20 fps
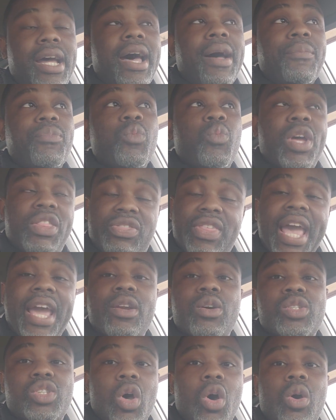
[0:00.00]
up with
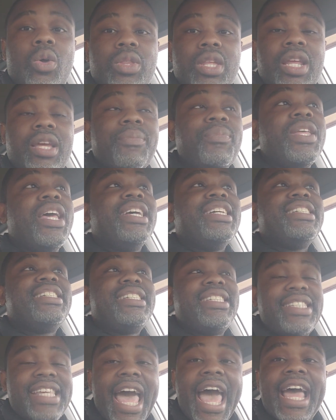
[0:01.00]
Thanos holding him,
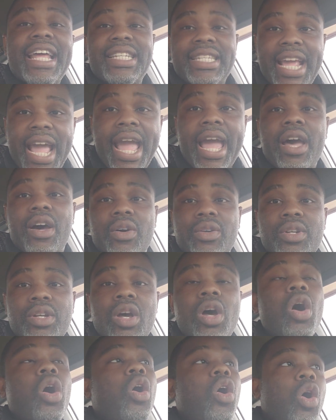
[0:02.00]
sat down,
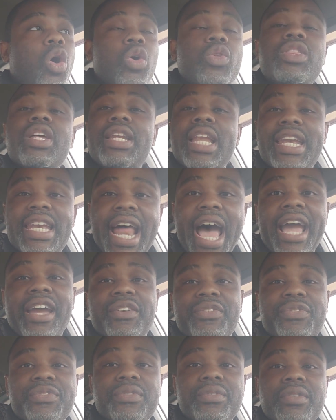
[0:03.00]
holding the knife.